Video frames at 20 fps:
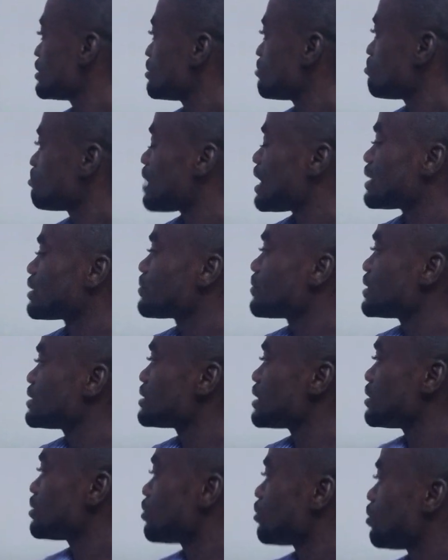
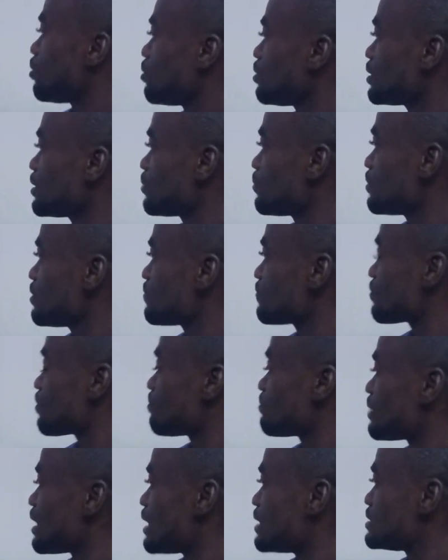migrated all the way
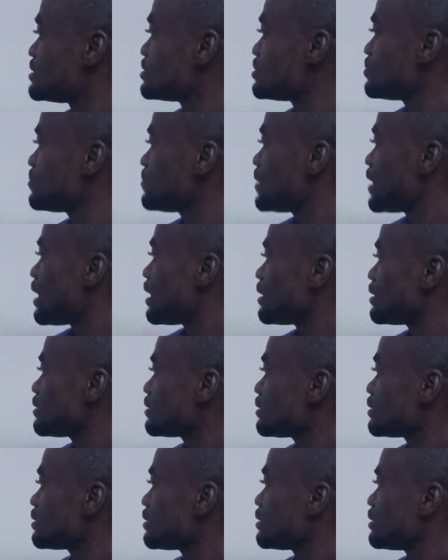from Nigeria
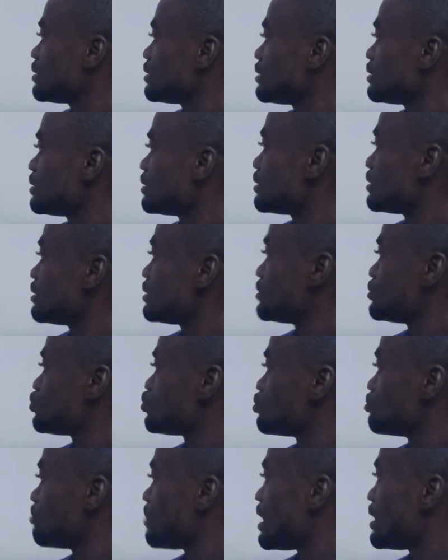to
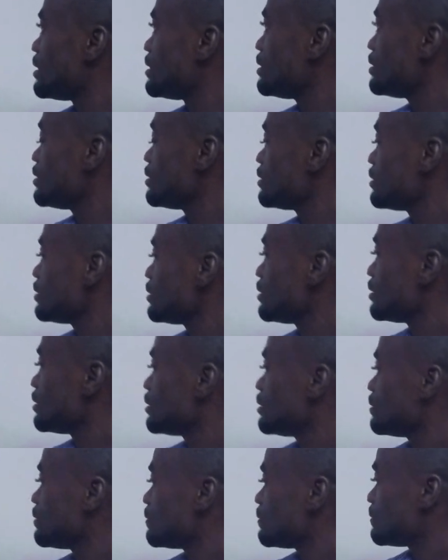Mali,
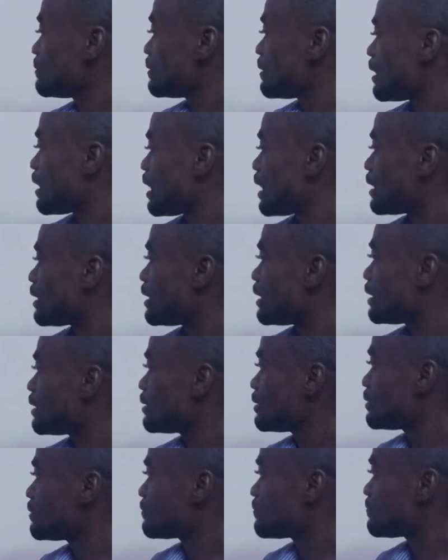and then
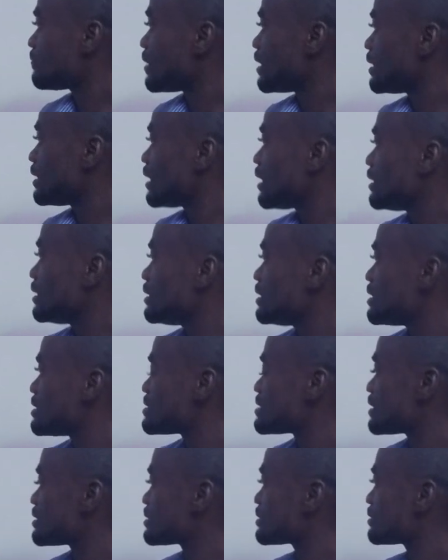finally they
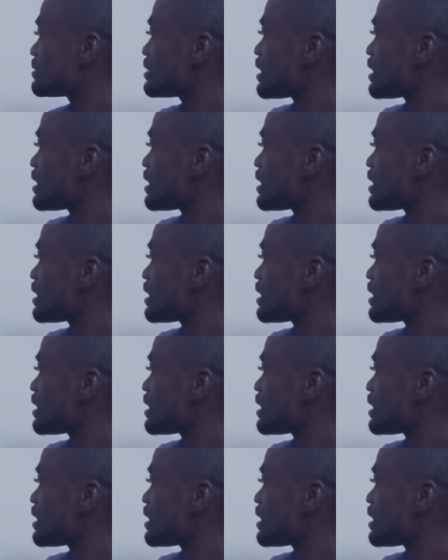settled